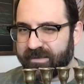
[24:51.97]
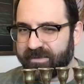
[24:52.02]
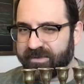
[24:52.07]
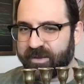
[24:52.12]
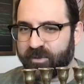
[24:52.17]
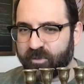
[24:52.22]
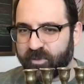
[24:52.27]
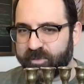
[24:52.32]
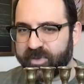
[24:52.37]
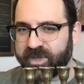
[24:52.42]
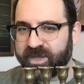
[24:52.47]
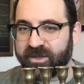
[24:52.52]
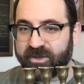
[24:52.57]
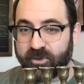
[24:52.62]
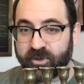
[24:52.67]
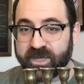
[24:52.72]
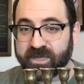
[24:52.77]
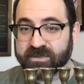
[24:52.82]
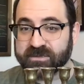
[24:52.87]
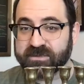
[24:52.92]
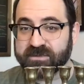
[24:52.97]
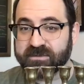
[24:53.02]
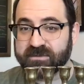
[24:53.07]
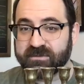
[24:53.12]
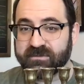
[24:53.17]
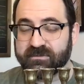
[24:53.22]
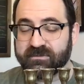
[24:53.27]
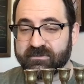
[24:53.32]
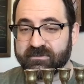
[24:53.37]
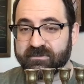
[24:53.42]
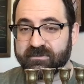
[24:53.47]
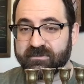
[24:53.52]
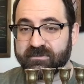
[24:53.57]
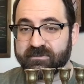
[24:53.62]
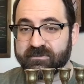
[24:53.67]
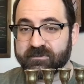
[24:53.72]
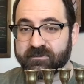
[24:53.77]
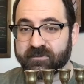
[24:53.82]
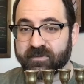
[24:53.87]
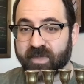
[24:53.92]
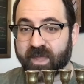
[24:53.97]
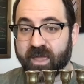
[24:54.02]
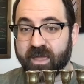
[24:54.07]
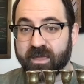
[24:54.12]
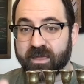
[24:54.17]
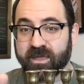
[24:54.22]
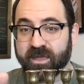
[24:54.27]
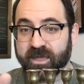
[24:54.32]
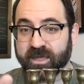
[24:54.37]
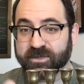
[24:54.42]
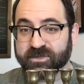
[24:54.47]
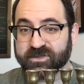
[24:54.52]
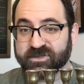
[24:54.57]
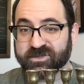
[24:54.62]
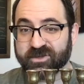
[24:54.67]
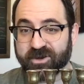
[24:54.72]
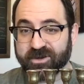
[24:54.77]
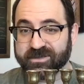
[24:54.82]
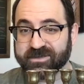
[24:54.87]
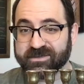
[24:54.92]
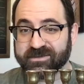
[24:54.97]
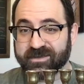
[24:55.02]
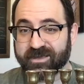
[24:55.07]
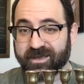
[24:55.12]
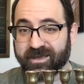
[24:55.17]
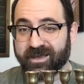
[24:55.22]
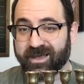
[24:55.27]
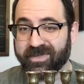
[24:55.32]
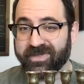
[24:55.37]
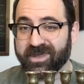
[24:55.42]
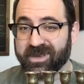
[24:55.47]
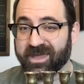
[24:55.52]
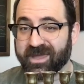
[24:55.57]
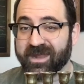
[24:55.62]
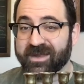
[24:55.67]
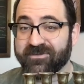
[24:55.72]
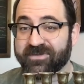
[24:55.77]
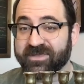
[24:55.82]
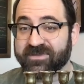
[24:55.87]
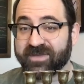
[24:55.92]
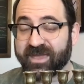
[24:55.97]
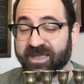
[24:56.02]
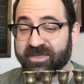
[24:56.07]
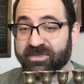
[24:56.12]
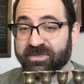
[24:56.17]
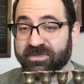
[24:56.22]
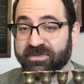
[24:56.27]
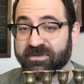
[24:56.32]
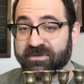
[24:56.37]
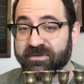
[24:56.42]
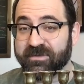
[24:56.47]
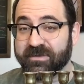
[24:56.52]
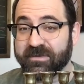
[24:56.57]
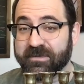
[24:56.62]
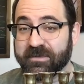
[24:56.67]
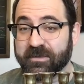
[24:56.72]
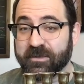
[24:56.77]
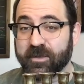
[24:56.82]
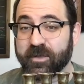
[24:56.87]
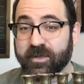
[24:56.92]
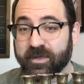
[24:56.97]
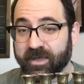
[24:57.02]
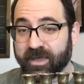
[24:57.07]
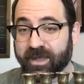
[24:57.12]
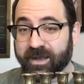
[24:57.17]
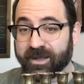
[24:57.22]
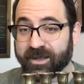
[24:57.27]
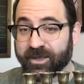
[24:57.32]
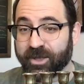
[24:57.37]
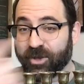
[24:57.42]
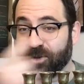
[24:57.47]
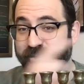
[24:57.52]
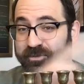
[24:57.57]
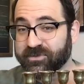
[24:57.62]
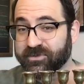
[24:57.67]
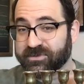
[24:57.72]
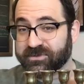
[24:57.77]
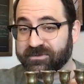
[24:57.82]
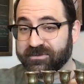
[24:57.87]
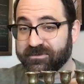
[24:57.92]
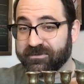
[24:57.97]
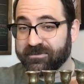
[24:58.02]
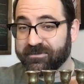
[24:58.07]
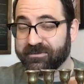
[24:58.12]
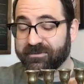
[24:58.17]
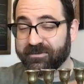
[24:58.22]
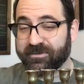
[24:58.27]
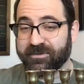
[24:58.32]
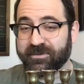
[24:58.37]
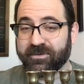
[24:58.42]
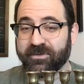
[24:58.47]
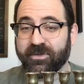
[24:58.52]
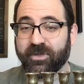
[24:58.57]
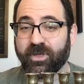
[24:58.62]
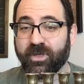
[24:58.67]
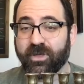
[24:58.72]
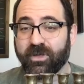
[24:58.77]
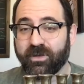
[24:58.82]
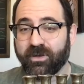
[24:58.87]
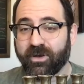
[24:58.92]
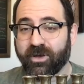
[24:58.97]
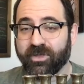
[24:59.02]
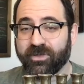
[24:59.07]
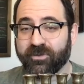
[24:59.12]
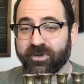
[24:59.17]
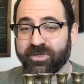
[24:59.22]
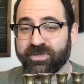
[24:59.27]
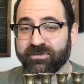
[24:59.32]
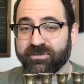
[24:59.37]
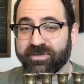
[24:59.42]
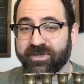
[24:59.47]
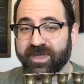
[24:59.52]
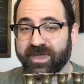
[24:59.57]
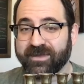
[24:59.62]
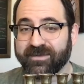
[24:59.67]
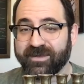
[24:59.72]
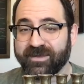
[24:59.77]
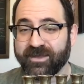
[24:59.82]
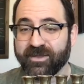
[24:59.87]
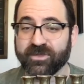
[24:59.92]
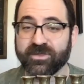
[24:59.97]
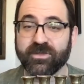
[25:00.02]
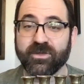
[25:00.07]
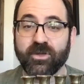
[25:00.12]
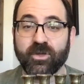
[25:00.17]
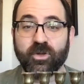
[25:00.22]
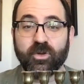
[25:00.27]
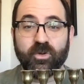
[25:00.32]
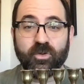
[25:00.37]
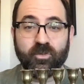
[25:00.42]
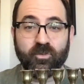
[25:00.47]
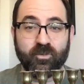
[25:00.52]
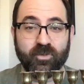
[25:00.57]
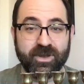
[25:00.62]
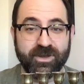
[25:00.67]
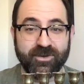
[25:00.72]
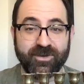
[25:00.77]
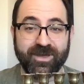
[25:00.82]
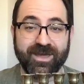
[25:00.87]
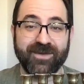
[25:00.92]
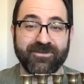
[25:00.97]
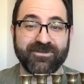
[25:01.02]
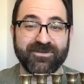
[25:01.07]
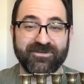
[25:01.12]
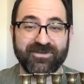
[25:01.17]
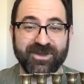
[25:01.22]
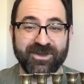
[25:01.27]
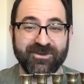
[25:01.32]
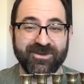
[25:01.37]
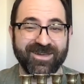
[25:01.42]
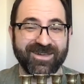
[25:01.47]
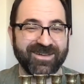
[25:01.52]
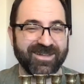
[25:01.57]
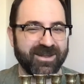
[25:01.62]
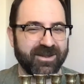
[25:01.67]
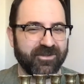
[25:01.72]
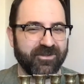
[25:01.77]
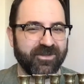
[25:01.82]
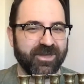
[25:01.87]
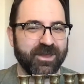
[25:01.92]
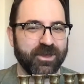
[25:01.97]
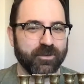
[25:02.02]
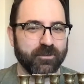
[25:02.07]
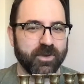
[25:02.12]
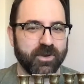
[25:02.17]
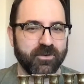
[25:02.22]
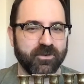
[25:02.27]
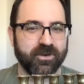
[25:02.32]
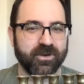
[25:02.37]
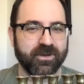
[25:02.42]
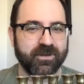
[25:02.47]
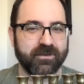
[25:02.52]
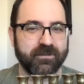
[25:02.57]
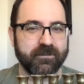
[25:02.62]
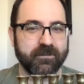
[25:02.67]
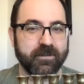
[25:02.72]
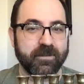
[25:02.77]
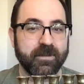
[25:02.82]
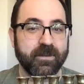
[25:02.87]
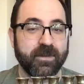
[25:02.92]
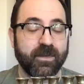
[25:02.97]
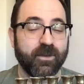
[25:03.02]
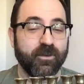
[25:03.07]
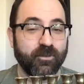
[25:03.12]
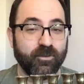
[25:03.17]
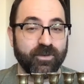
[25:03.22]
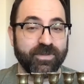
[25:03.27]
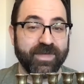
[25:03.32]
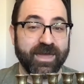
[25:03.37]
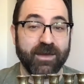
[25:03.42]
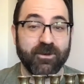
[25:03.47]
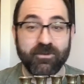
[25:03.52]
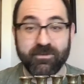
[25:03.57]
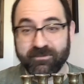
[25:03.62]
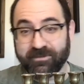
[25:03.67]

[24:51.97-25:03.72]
There will be a quiz. It starts on the night of the 10th. And it goes, all the way through the 18th, when you have to figure out how to light your menorah without